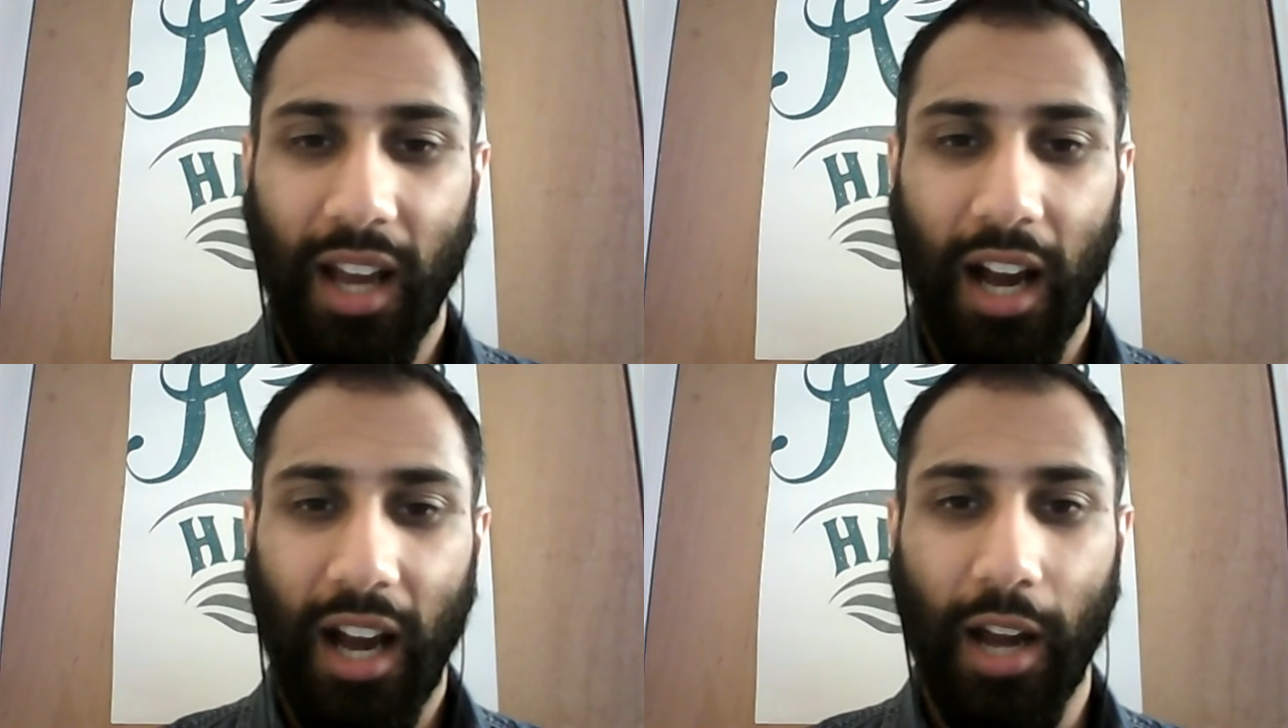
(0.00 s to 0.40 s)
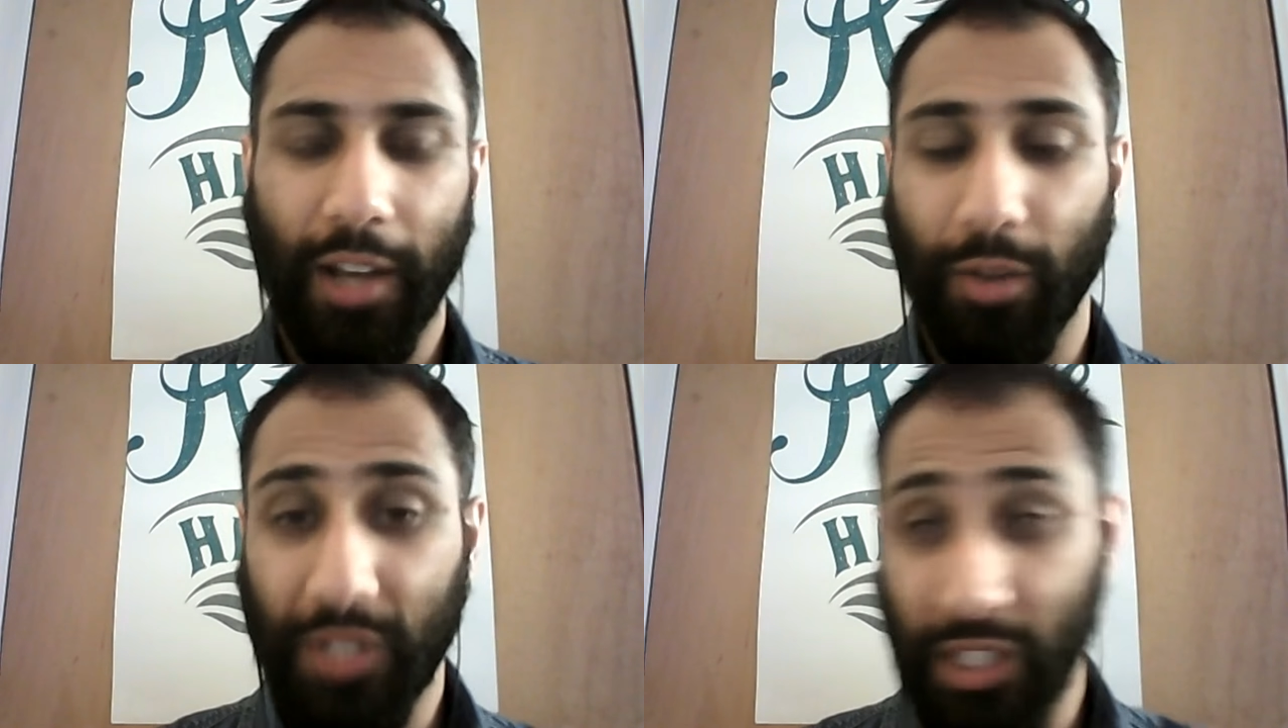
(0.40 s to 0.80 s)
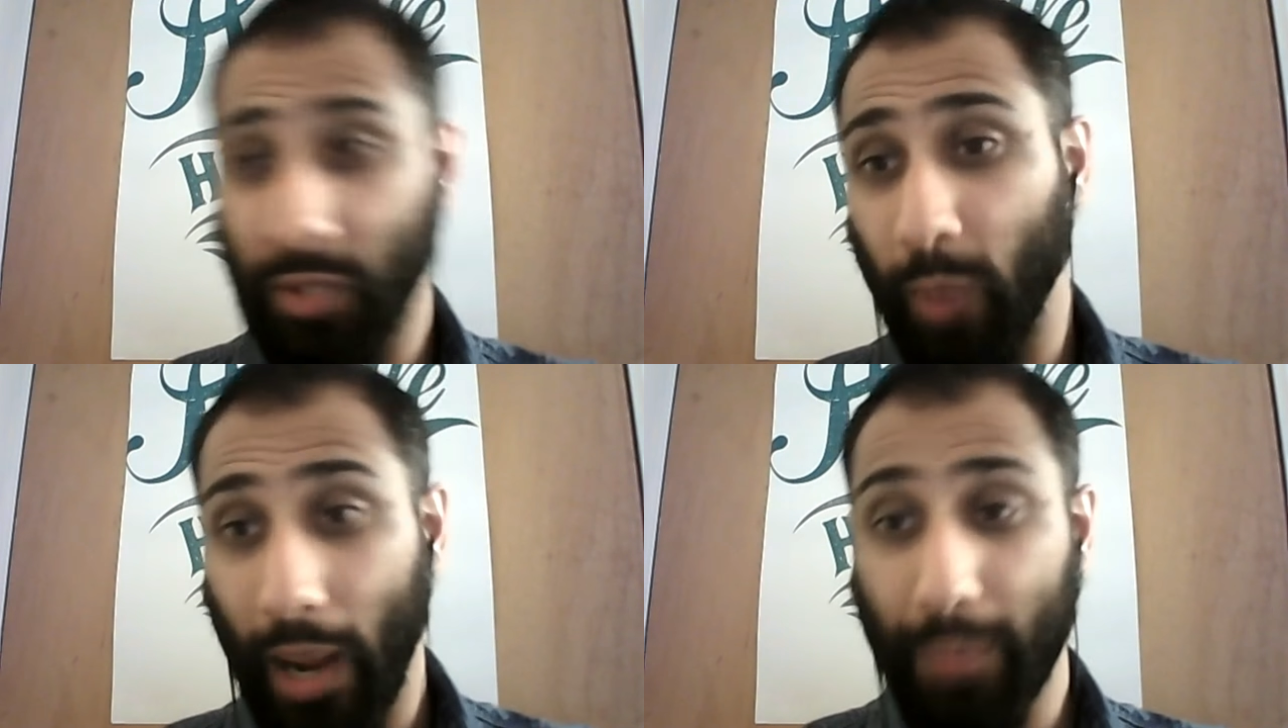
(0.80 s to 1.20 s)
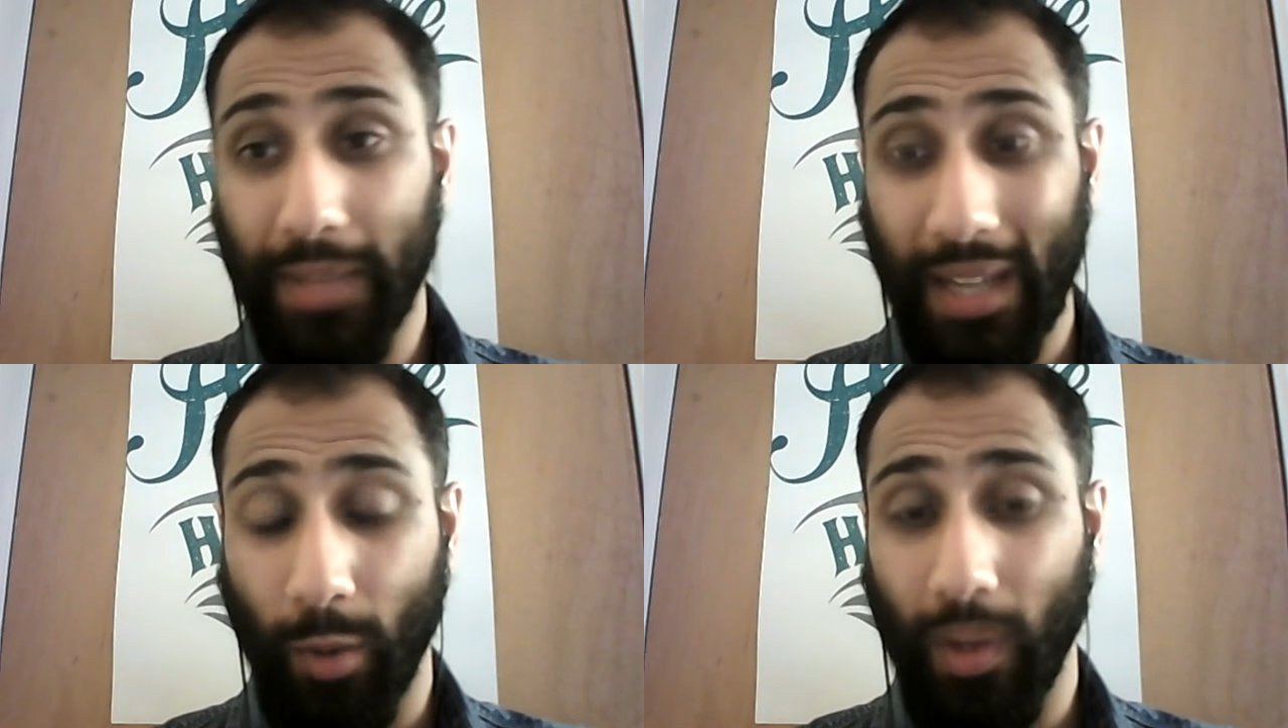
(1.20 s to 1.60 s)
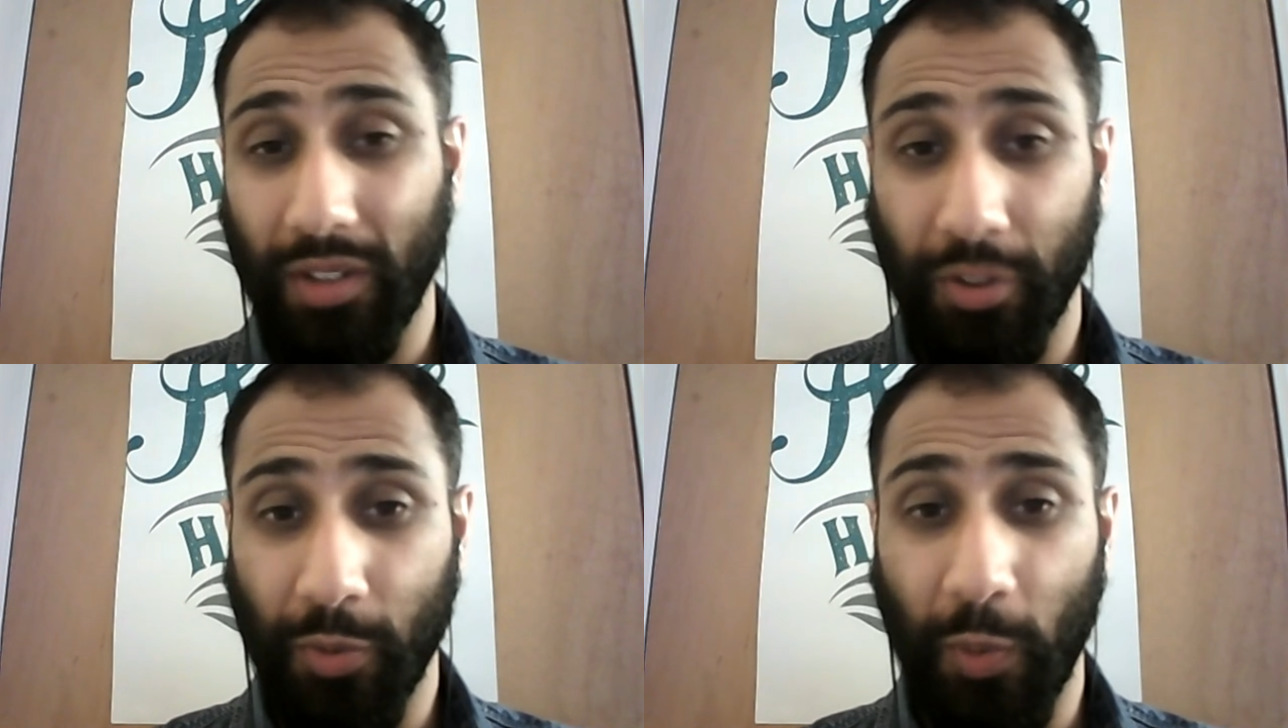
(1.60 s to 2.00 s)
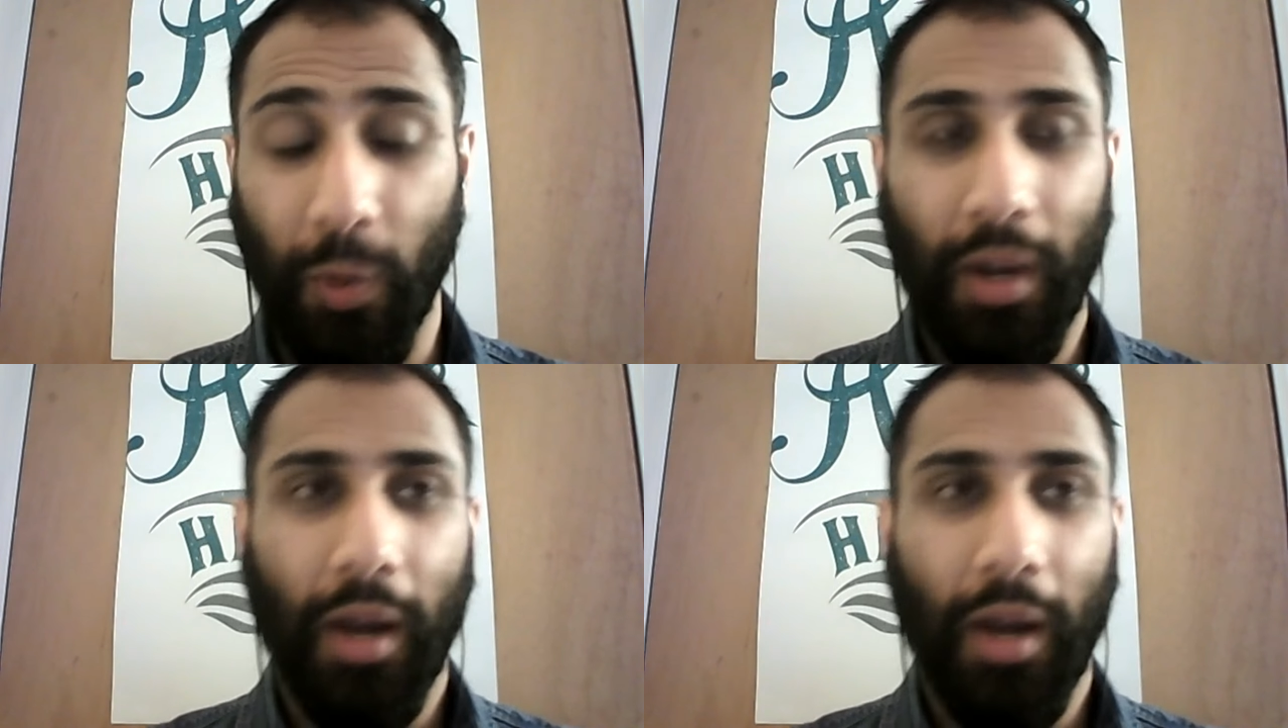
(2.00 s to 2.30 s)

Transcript: Uh, and obviously the MBA went through.